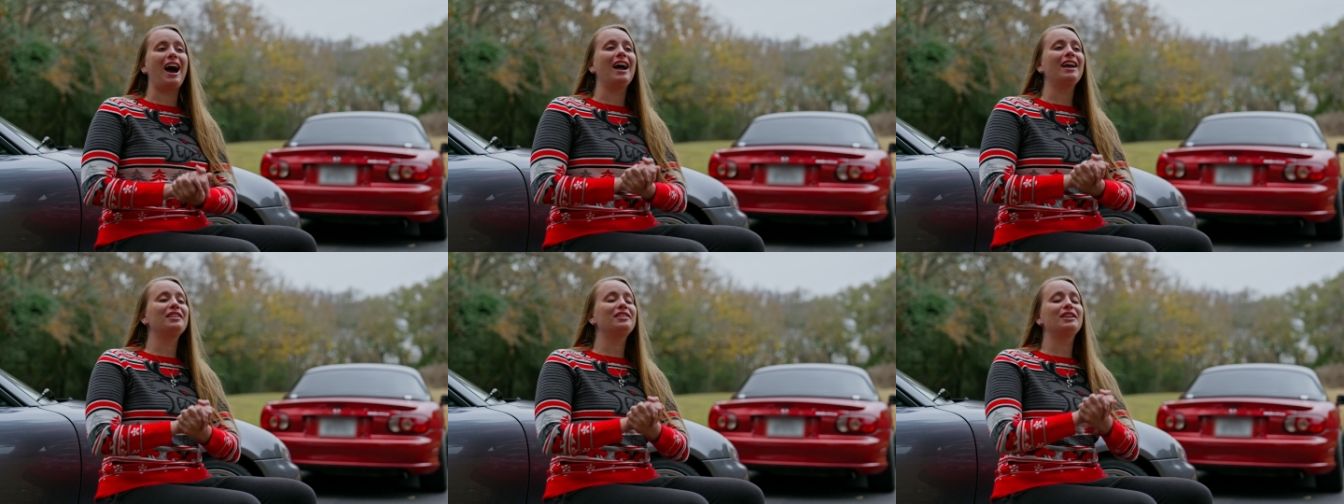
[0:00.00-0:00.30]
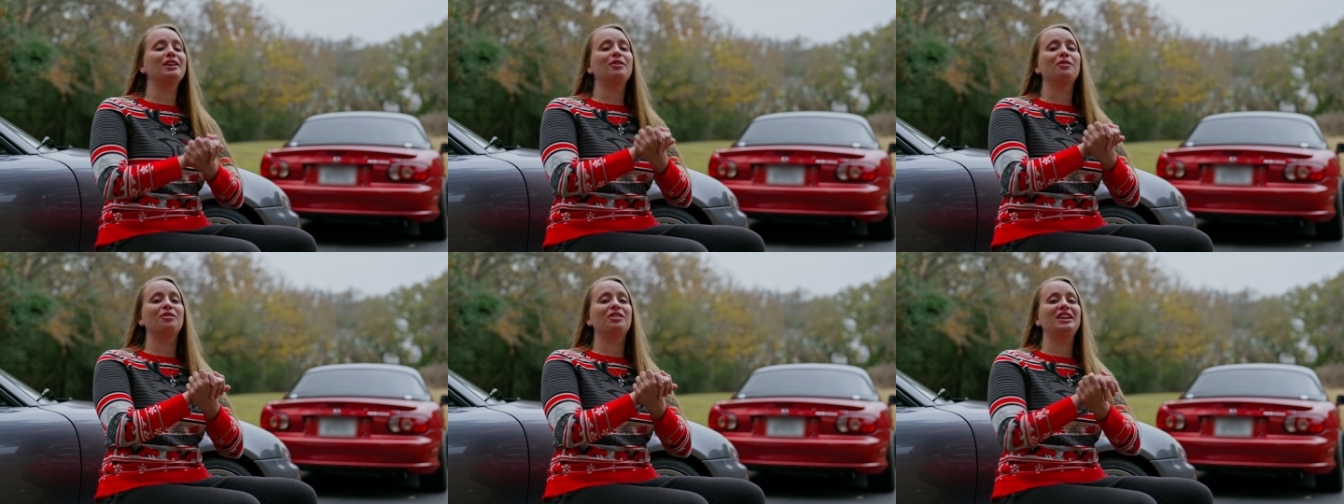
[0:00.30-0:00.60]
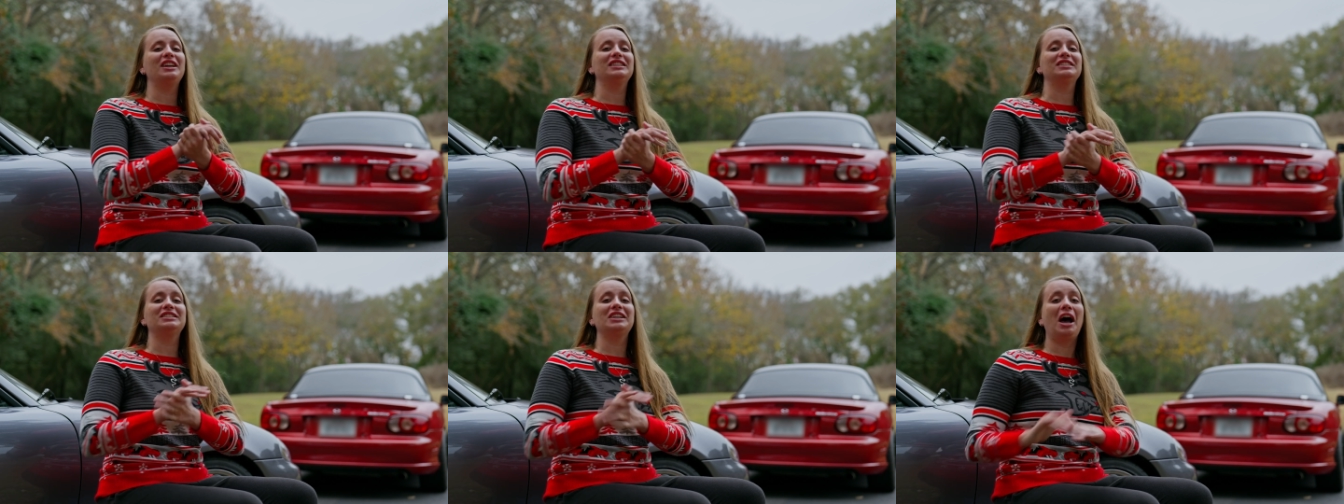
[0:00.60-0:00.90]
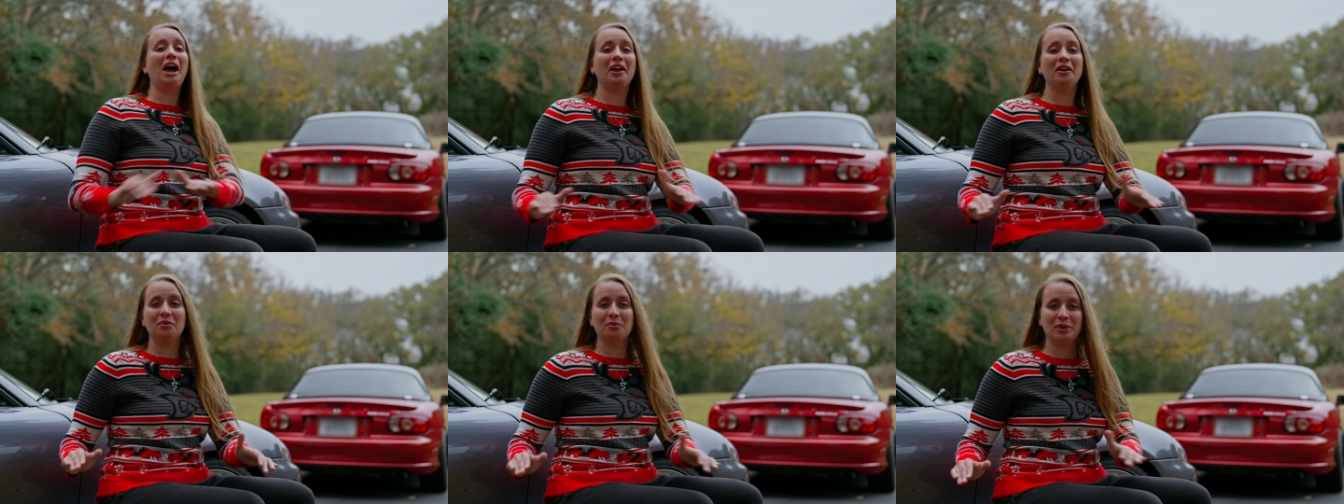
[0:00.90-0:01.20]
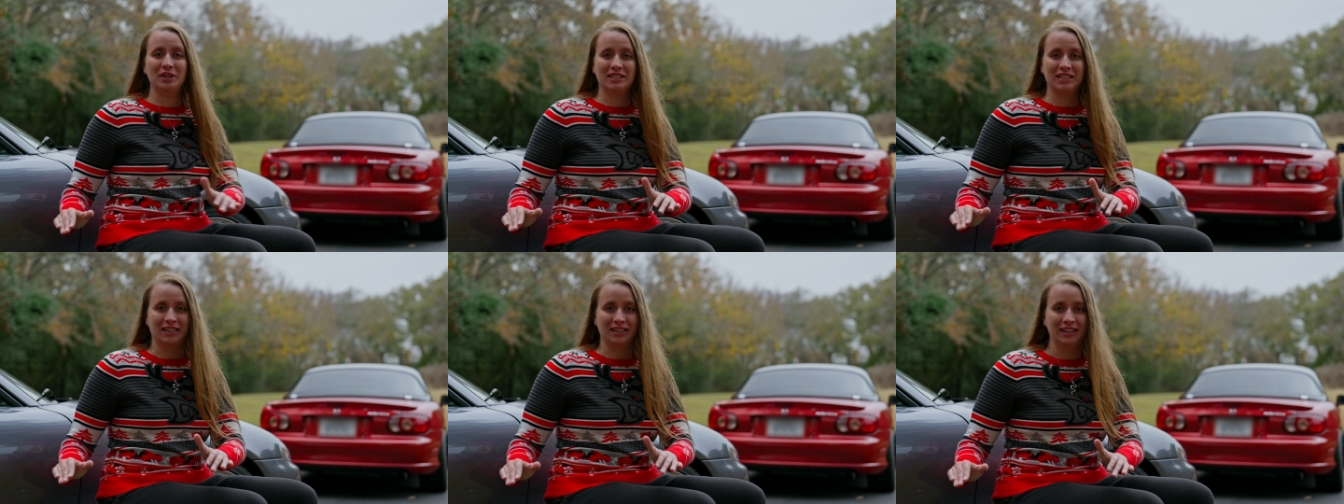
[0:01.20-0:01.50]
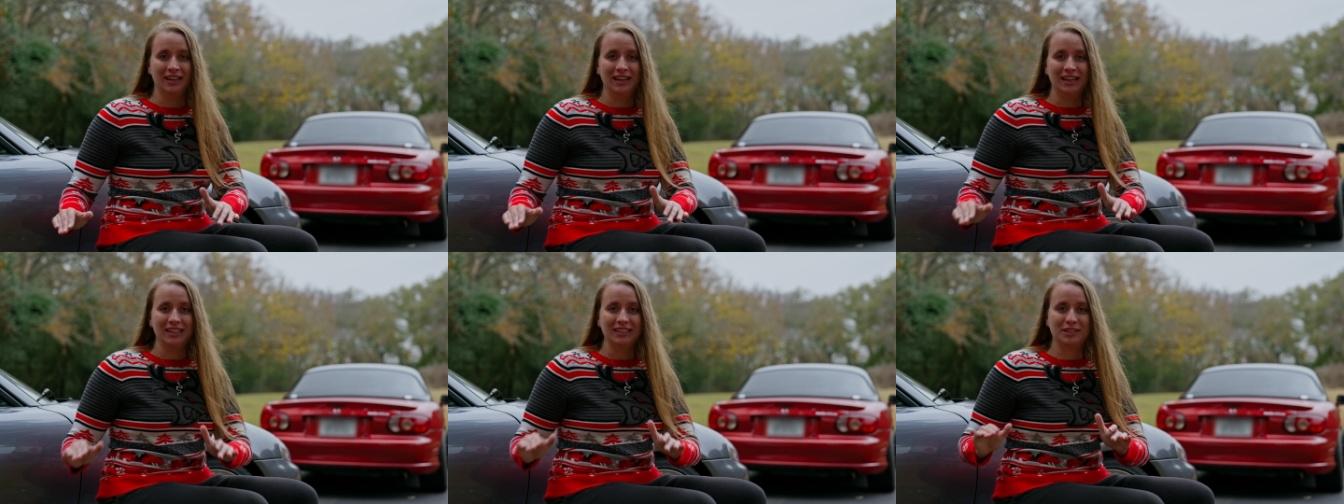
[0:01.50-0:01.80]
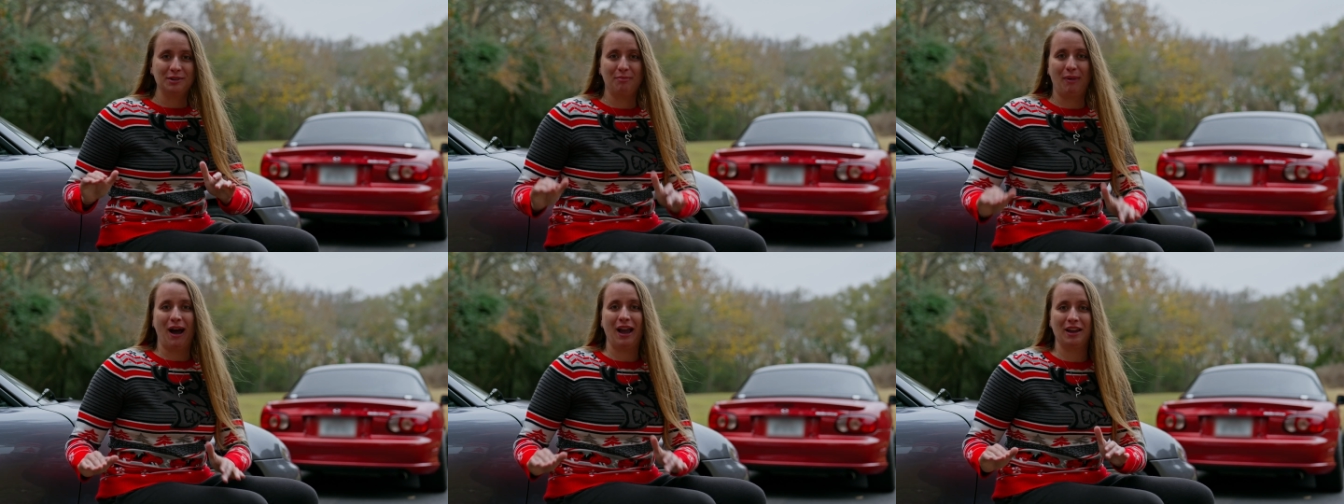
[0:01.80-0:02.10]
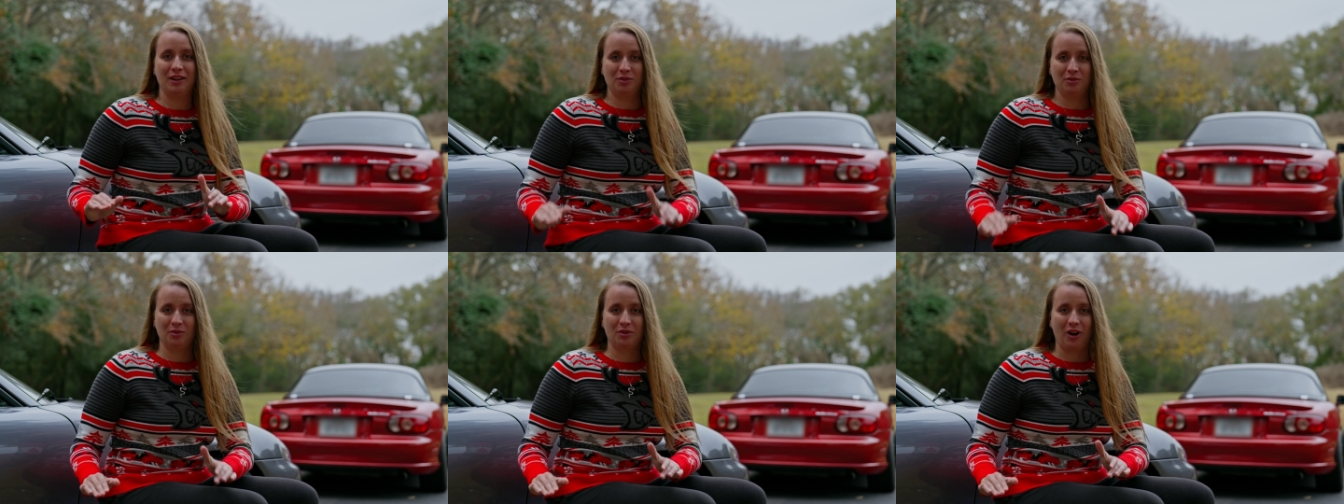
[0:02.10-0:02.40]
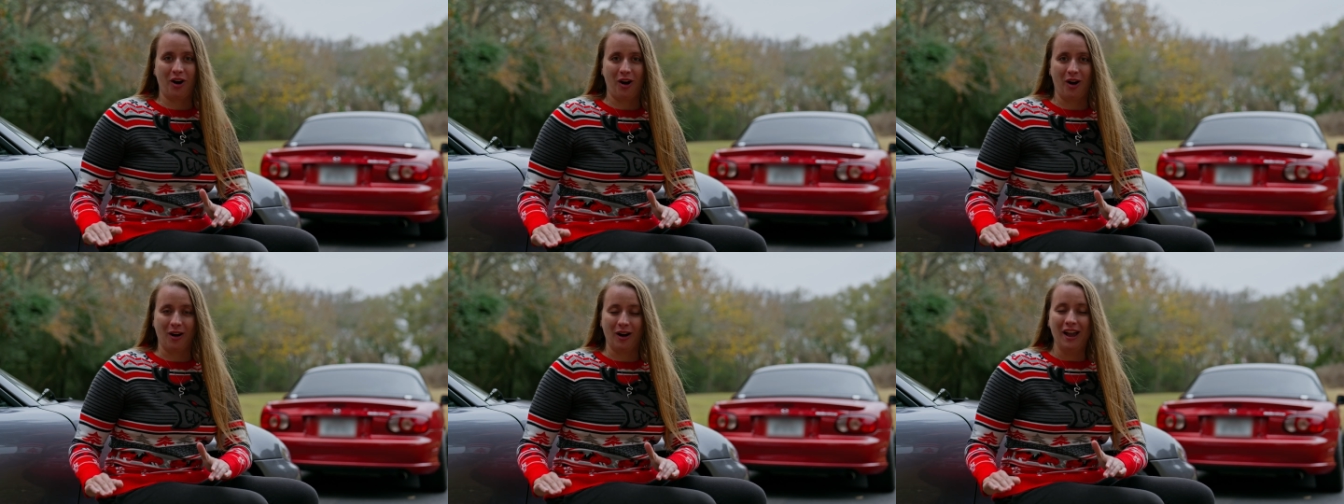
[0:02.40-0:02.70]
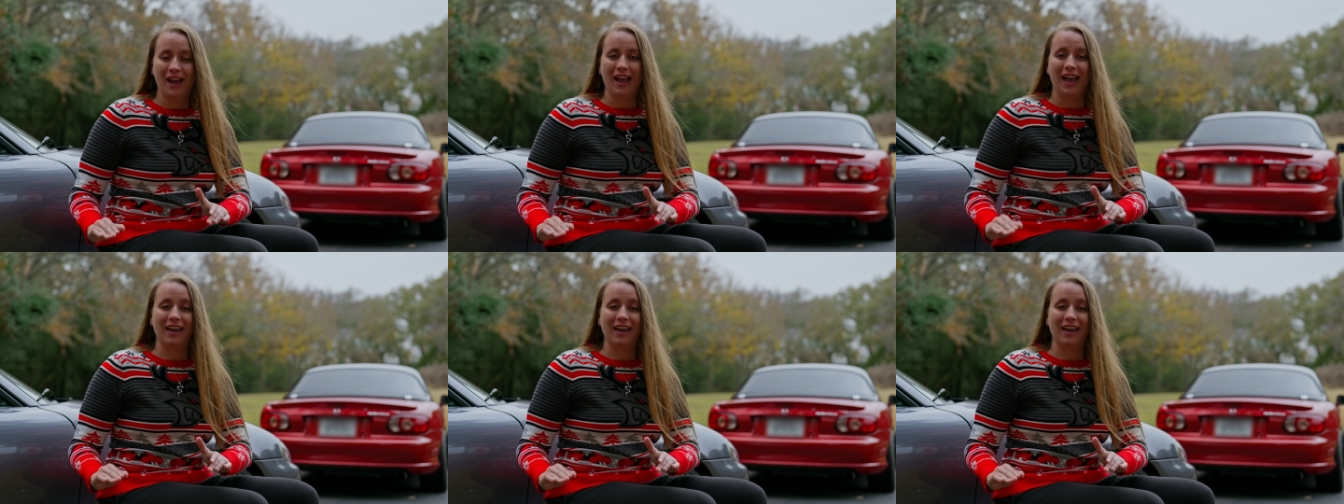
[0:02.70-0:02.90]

I think are the entire reason to buy a new car,